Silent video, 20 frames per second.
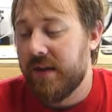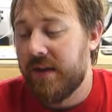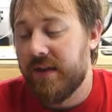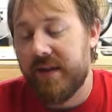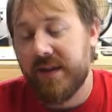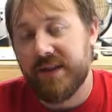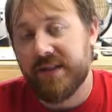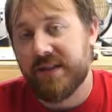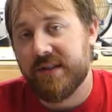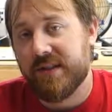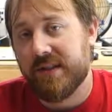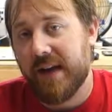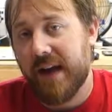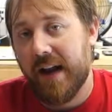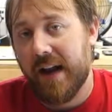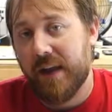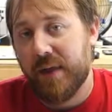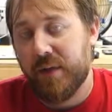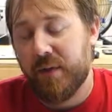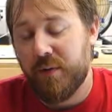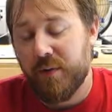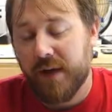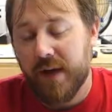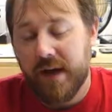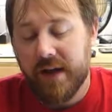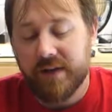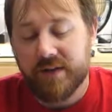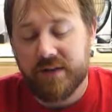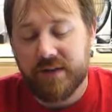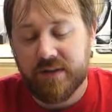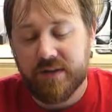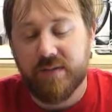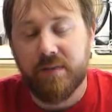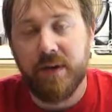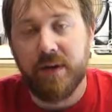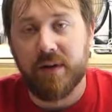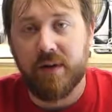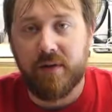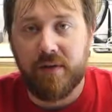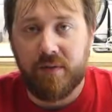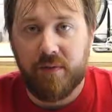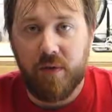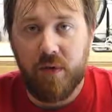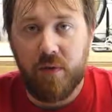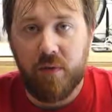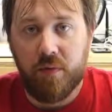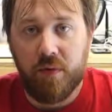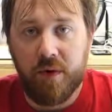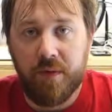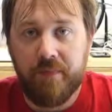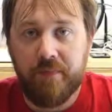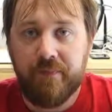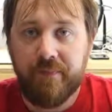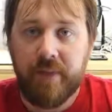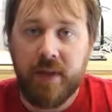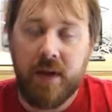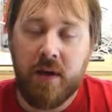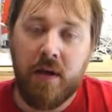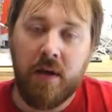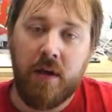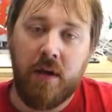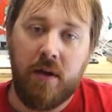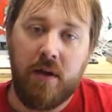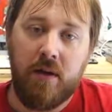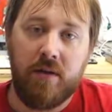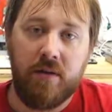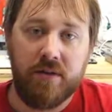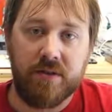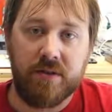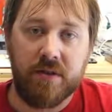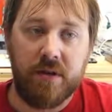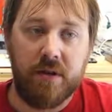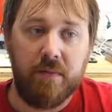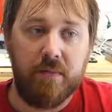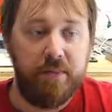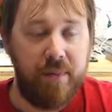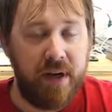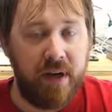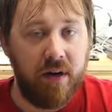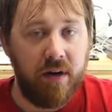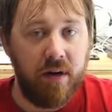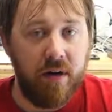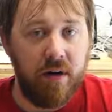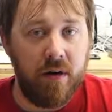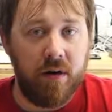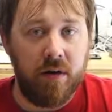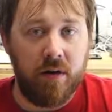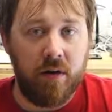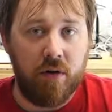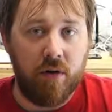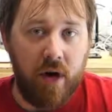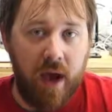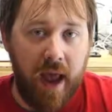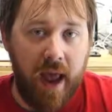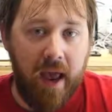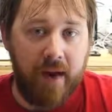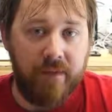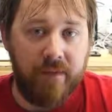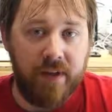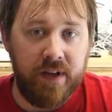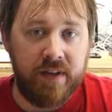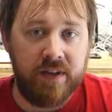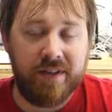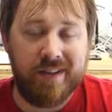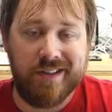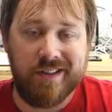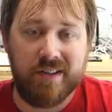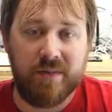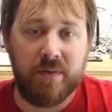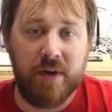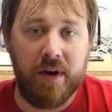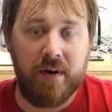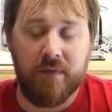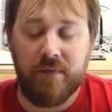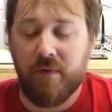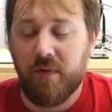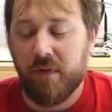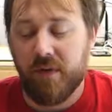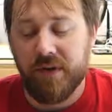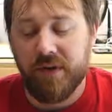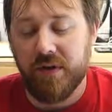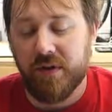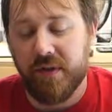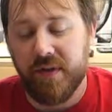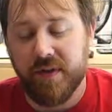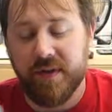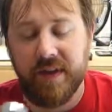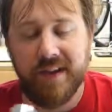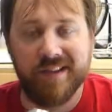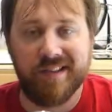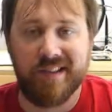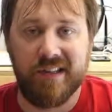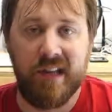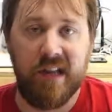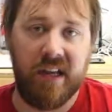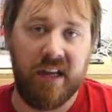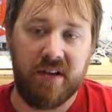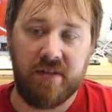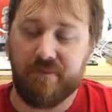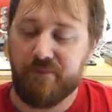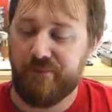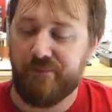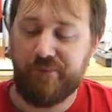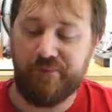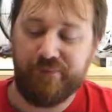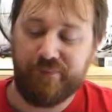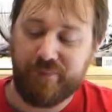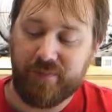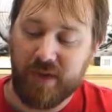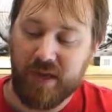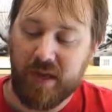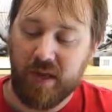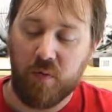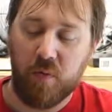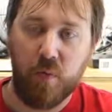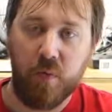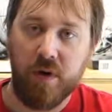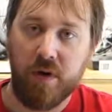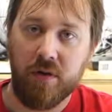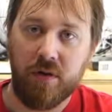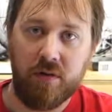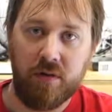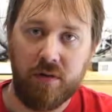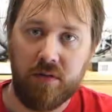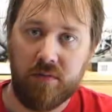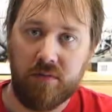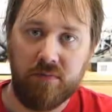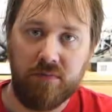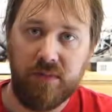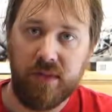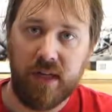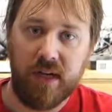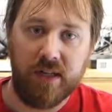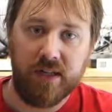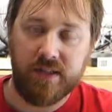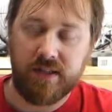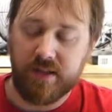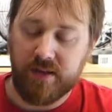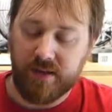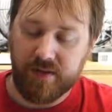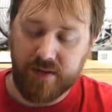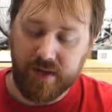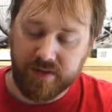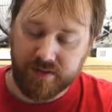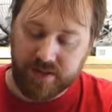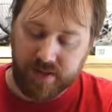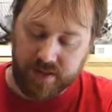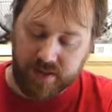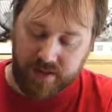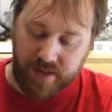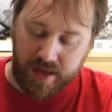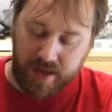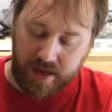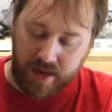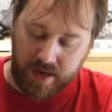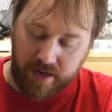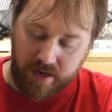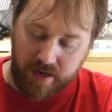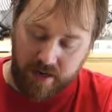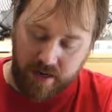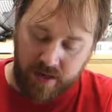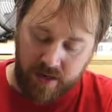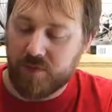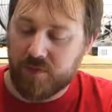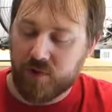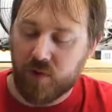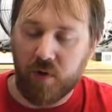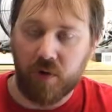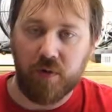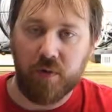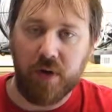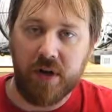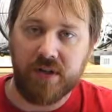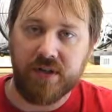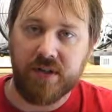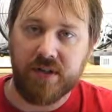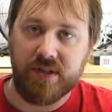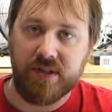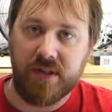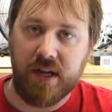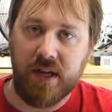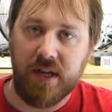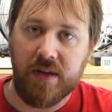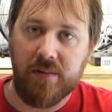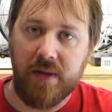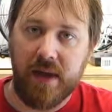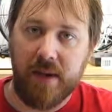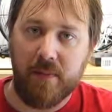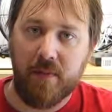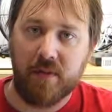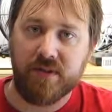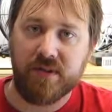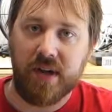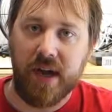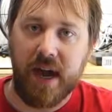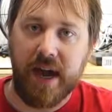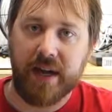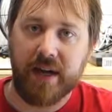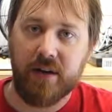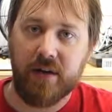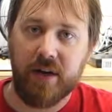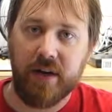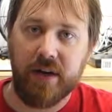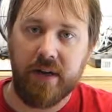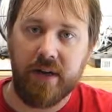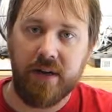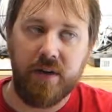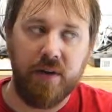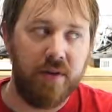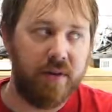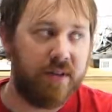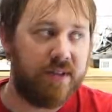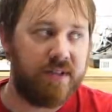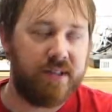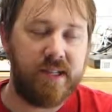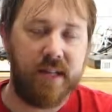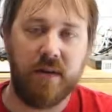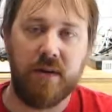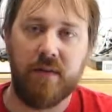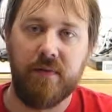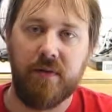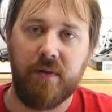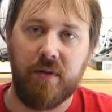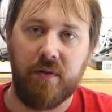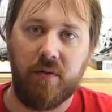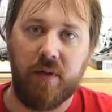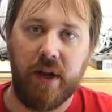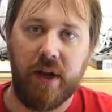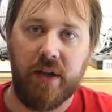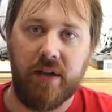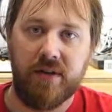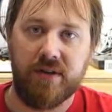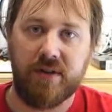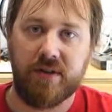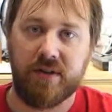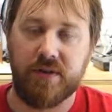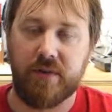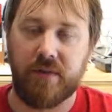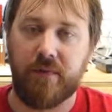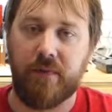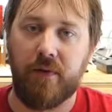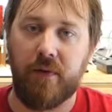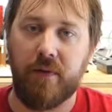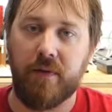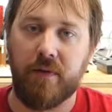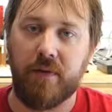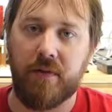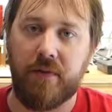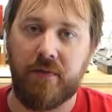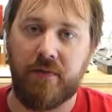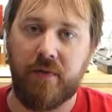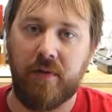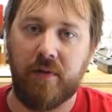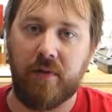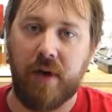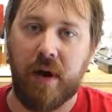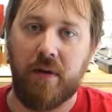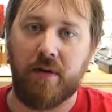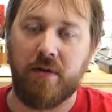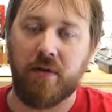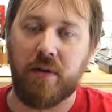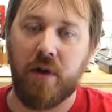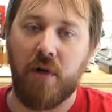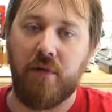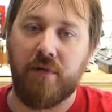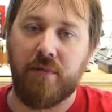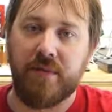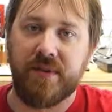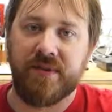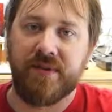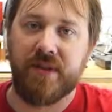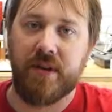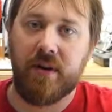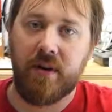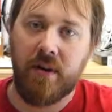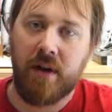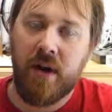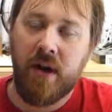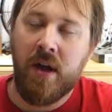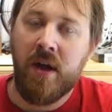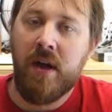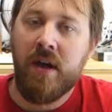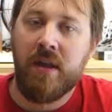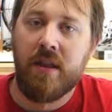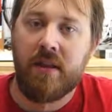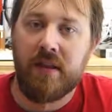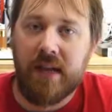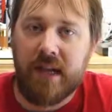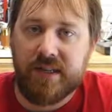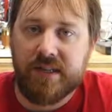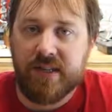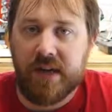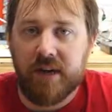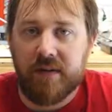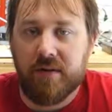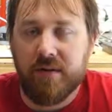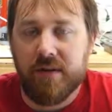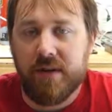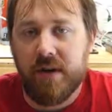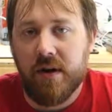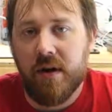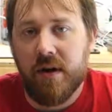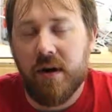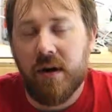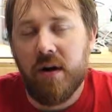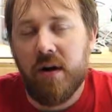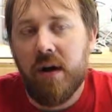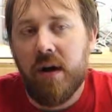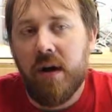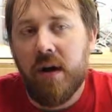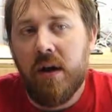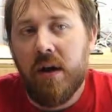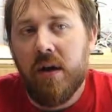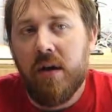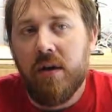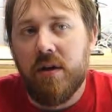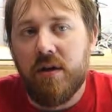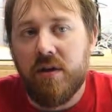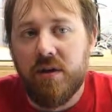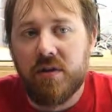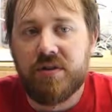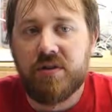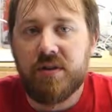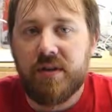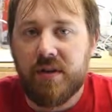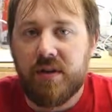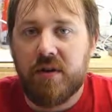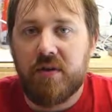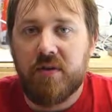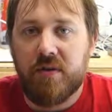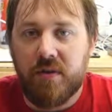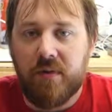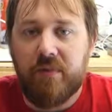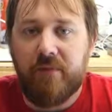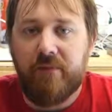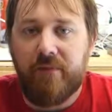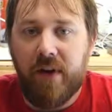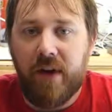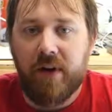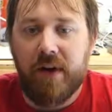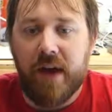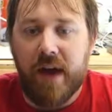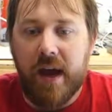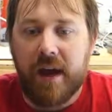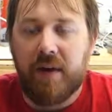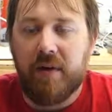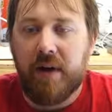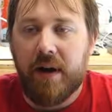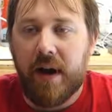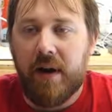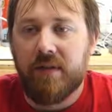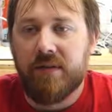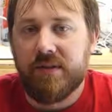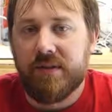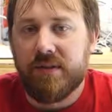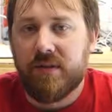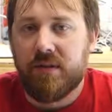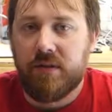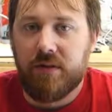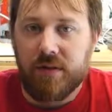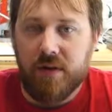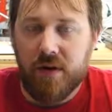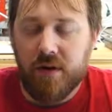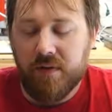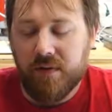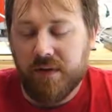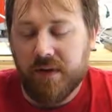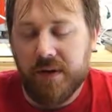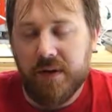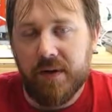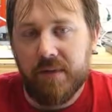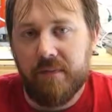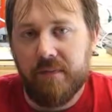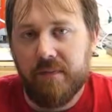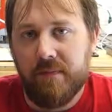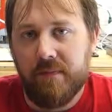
this kind of 3/8 middle of the road one. There's a bigger 1/2 inch that's great for doing things like wheel nuts and things like that. Torque wrenches tend to be most accurate near the center of their range. So the further and further out you go from the center, the less accurate they are. Usually they're fairly accurate out until, you know, the